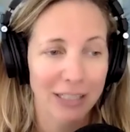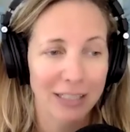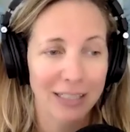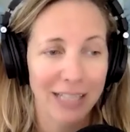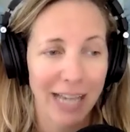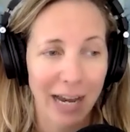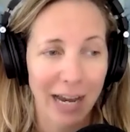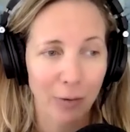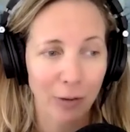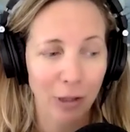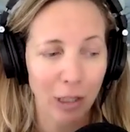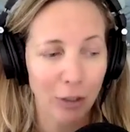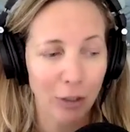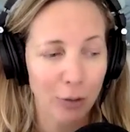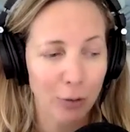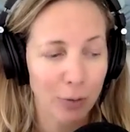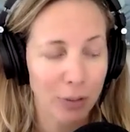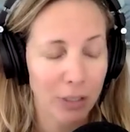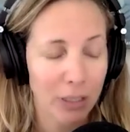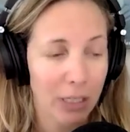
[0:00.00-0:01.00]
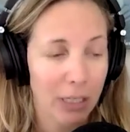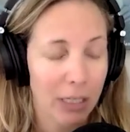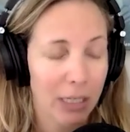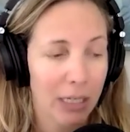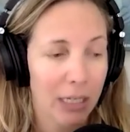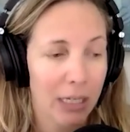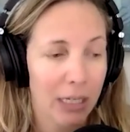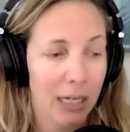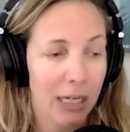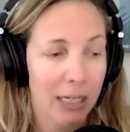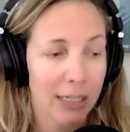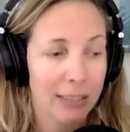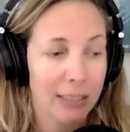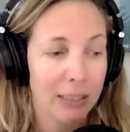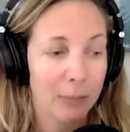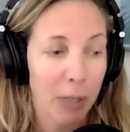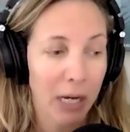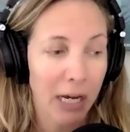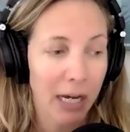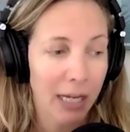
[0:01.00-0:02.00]
download
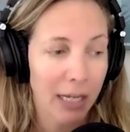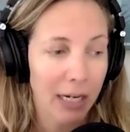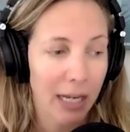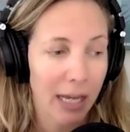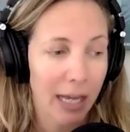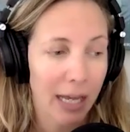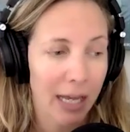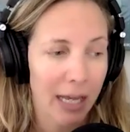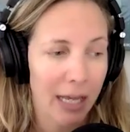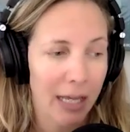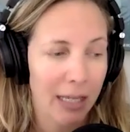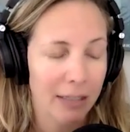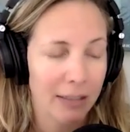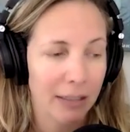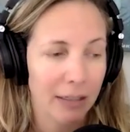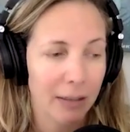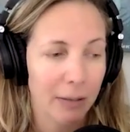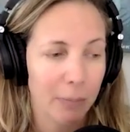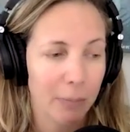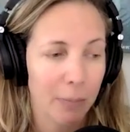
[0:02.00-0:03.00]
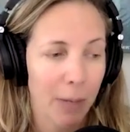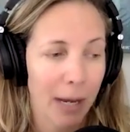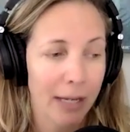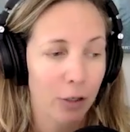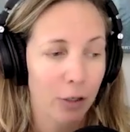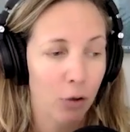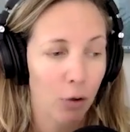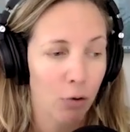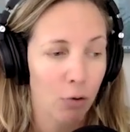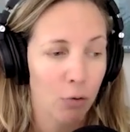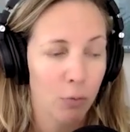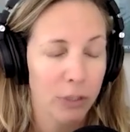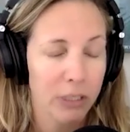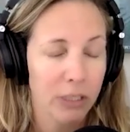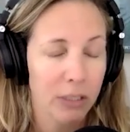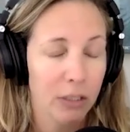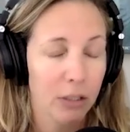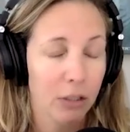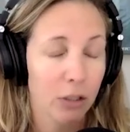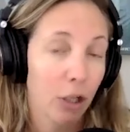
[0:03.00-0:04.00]
spot. And my goal
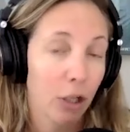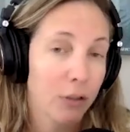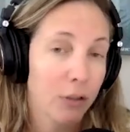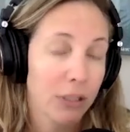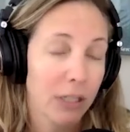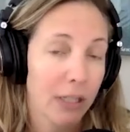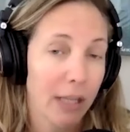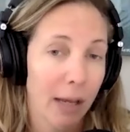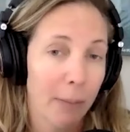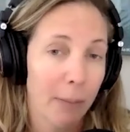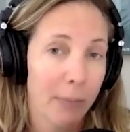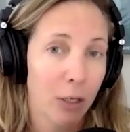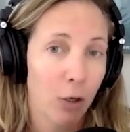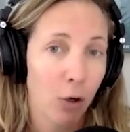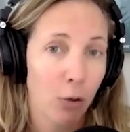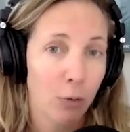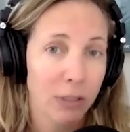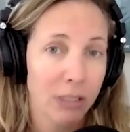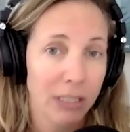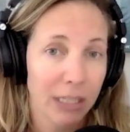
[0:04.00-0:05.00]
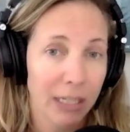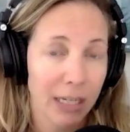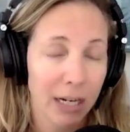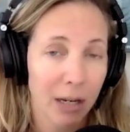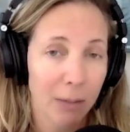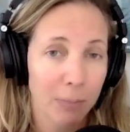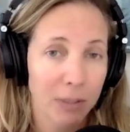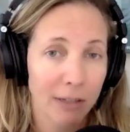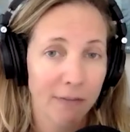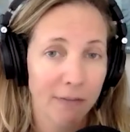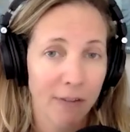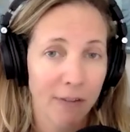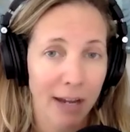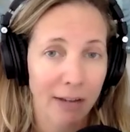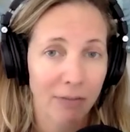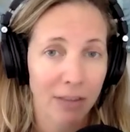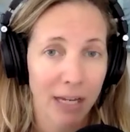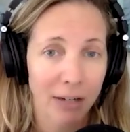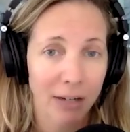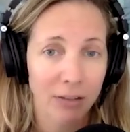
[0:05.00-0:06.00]
was close to that. My goal was to get up to
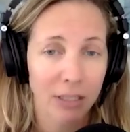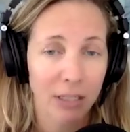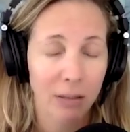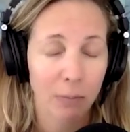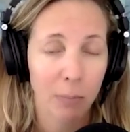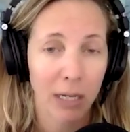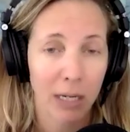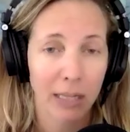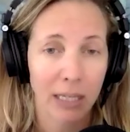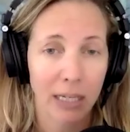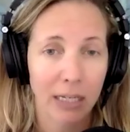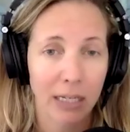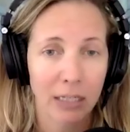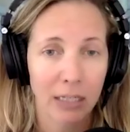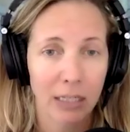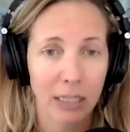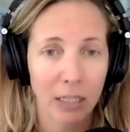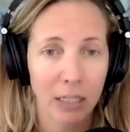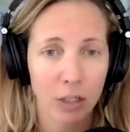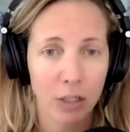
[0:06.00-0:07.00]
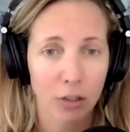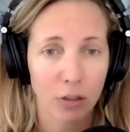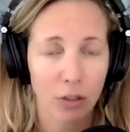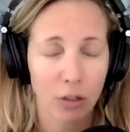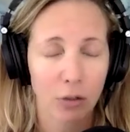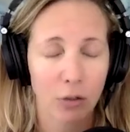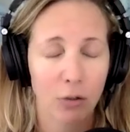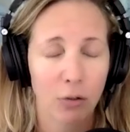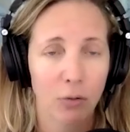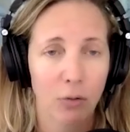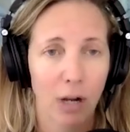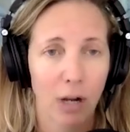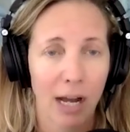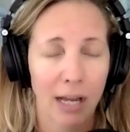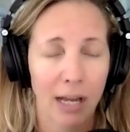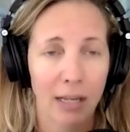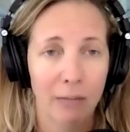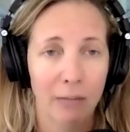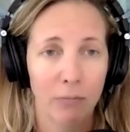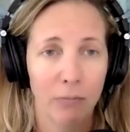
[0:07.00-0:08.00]
5,000 by the end of the year. So
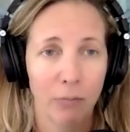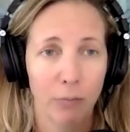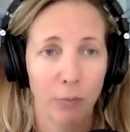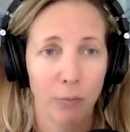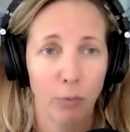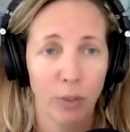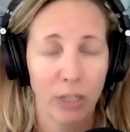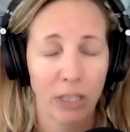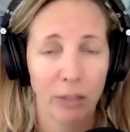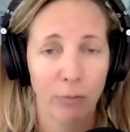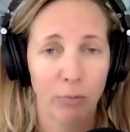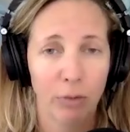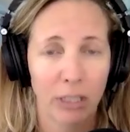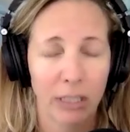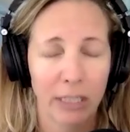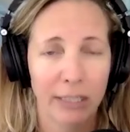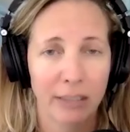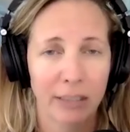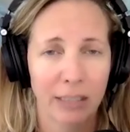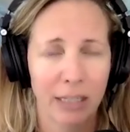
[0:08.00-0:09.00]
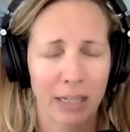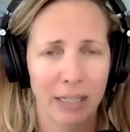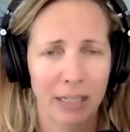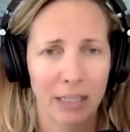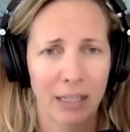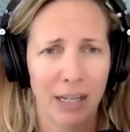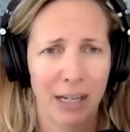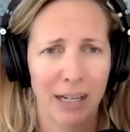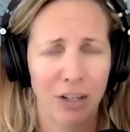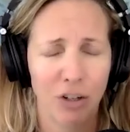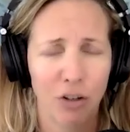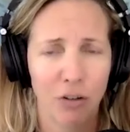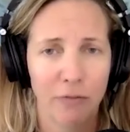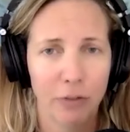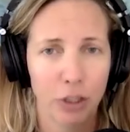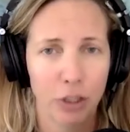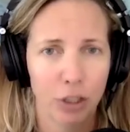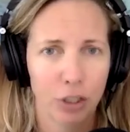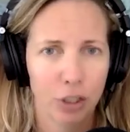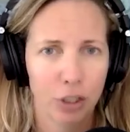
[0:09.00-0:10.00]
I'm really, really excited. I know
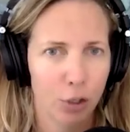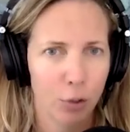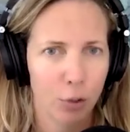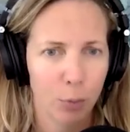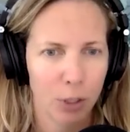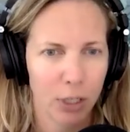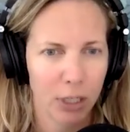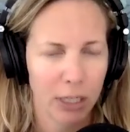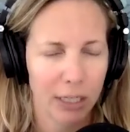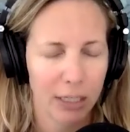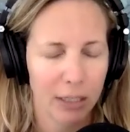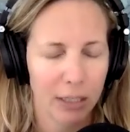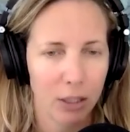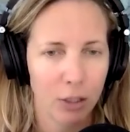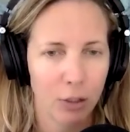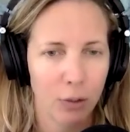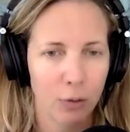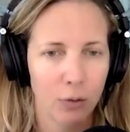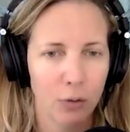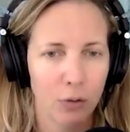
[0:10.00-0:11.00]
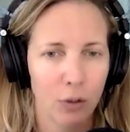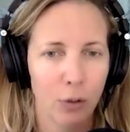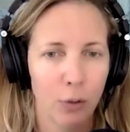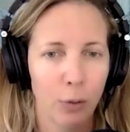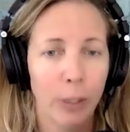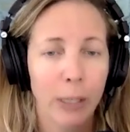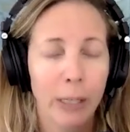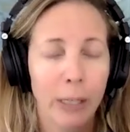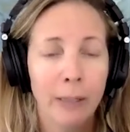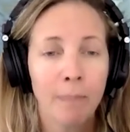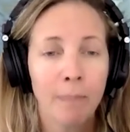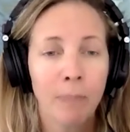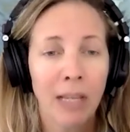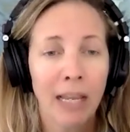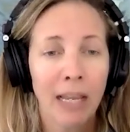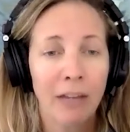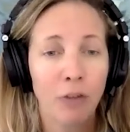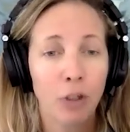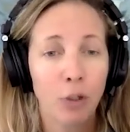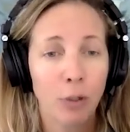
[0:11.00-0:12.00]
for sure we're going to hit those. So
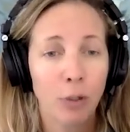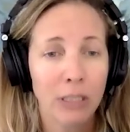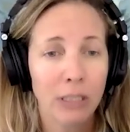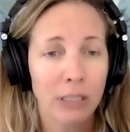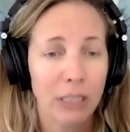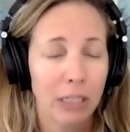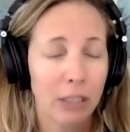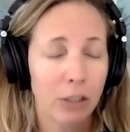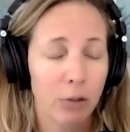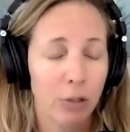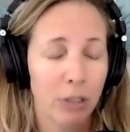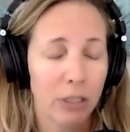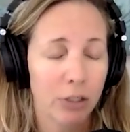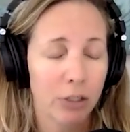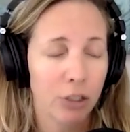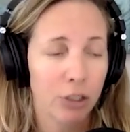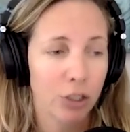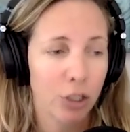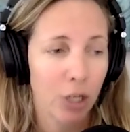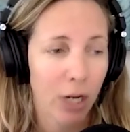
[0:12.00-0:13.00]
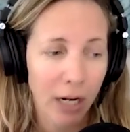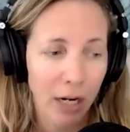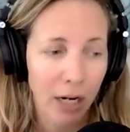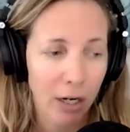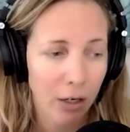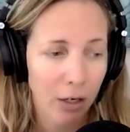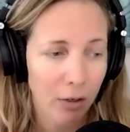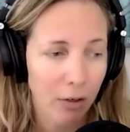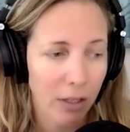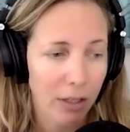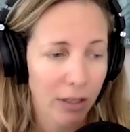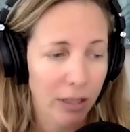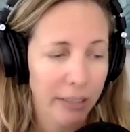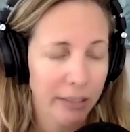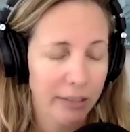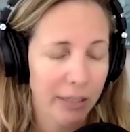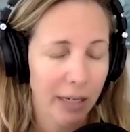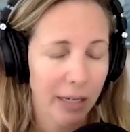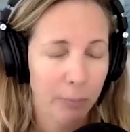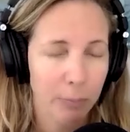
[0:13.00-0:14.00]
if you continue to share
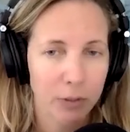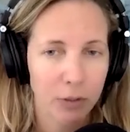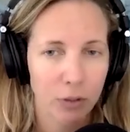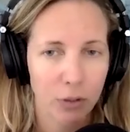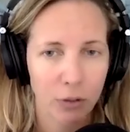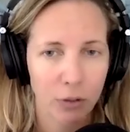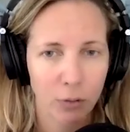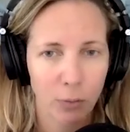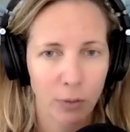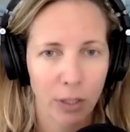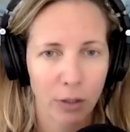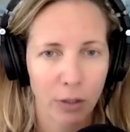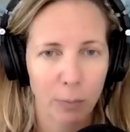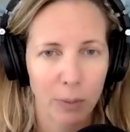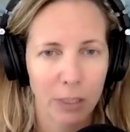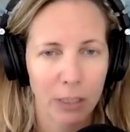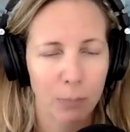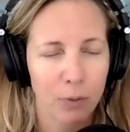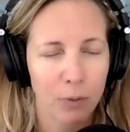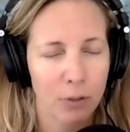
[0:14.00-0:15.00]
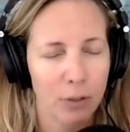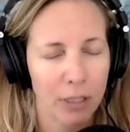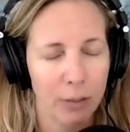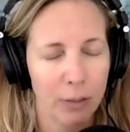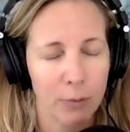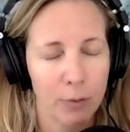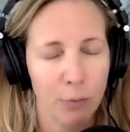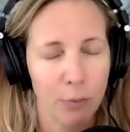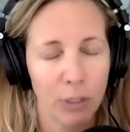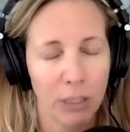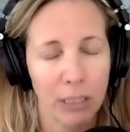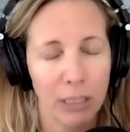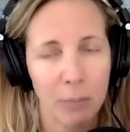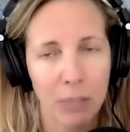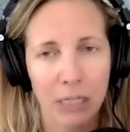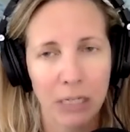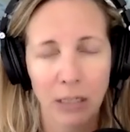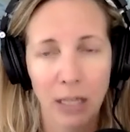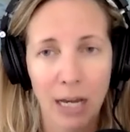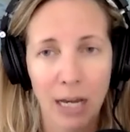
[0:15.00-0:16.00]
this episode with other people, it would really
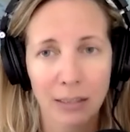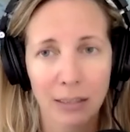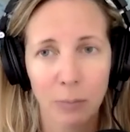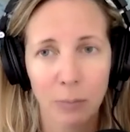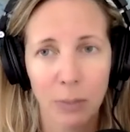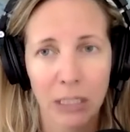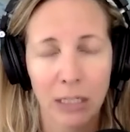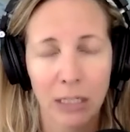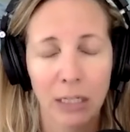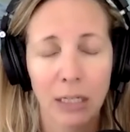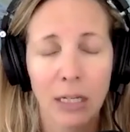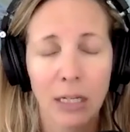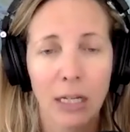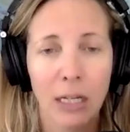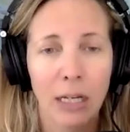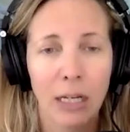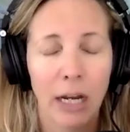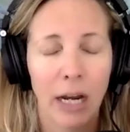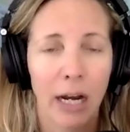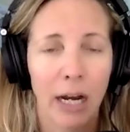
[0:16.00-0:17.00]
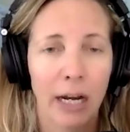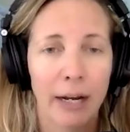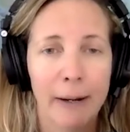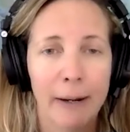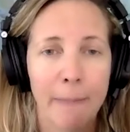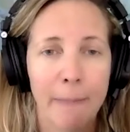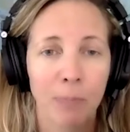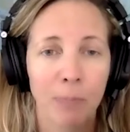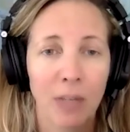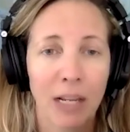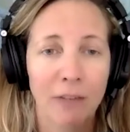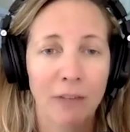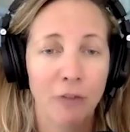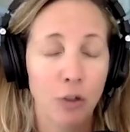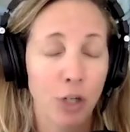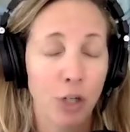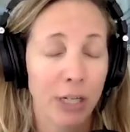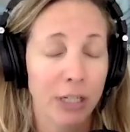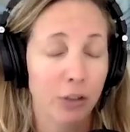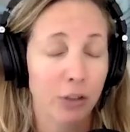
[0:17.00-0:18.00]
mean a lot to me. If you
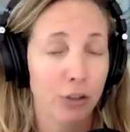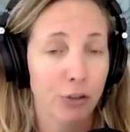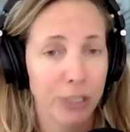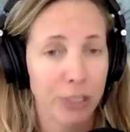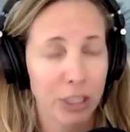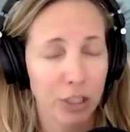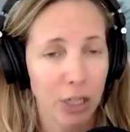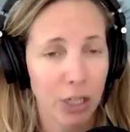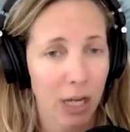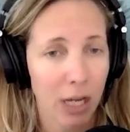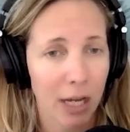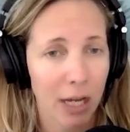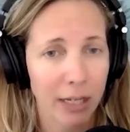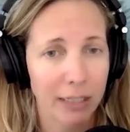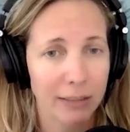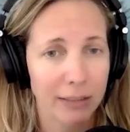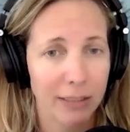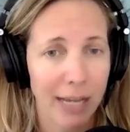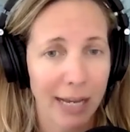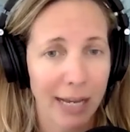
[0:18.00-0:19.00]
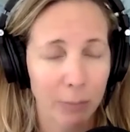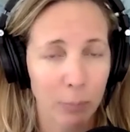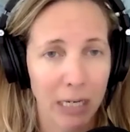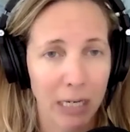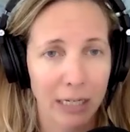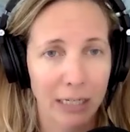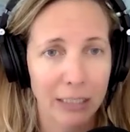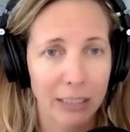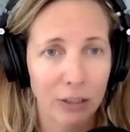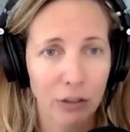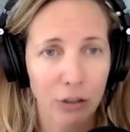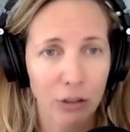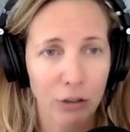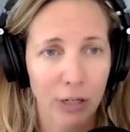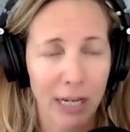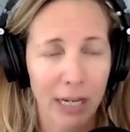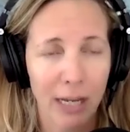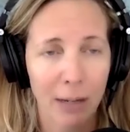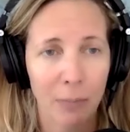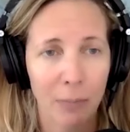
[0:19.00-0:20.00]
take a screenshot and tag me on
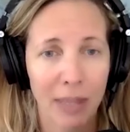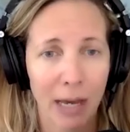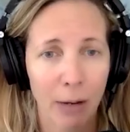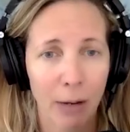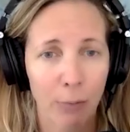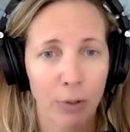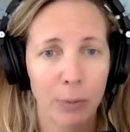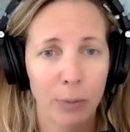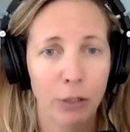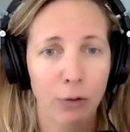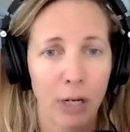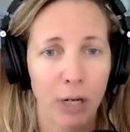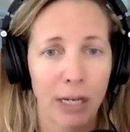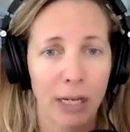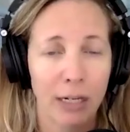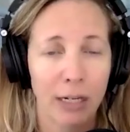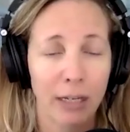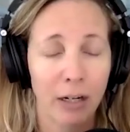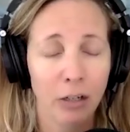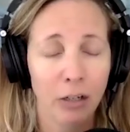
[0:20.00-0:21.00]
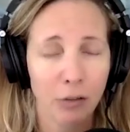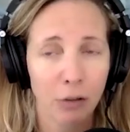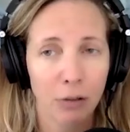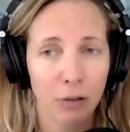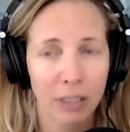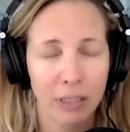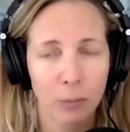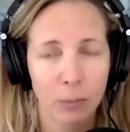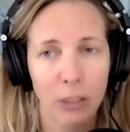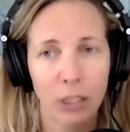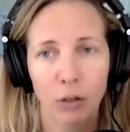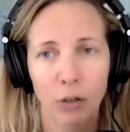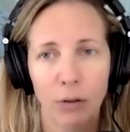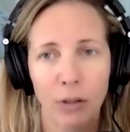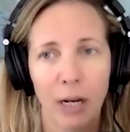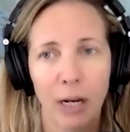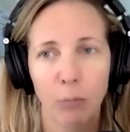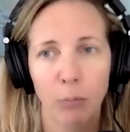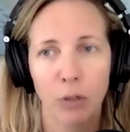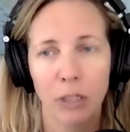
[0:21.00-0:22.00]
Instagram, that would be great. It also lets me know
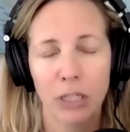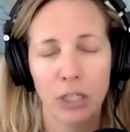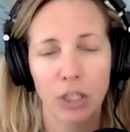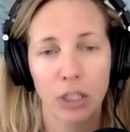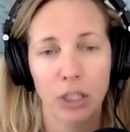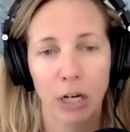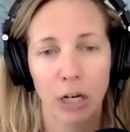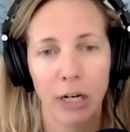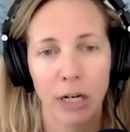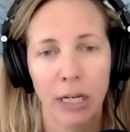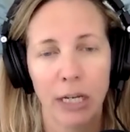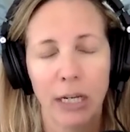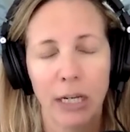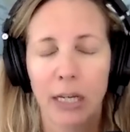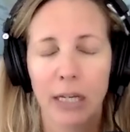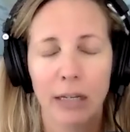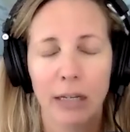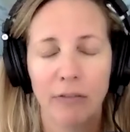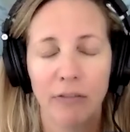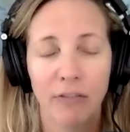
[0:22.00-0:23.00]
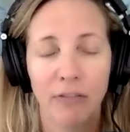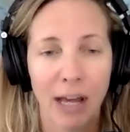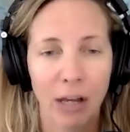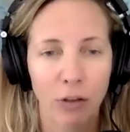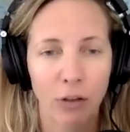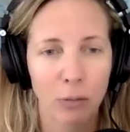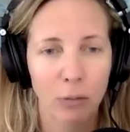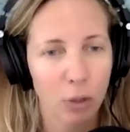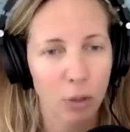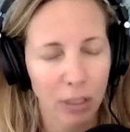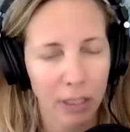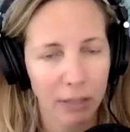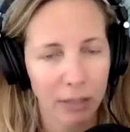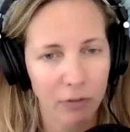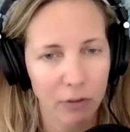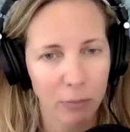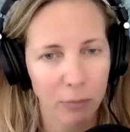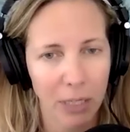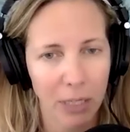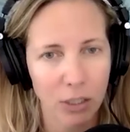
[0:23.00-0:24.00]
that I'm really sharing valuable
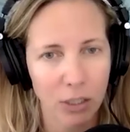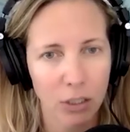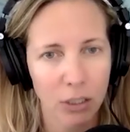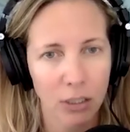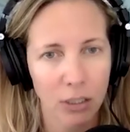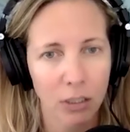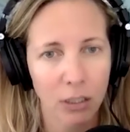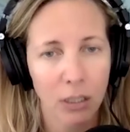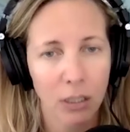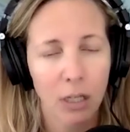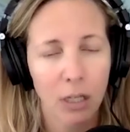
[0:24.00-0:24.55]
information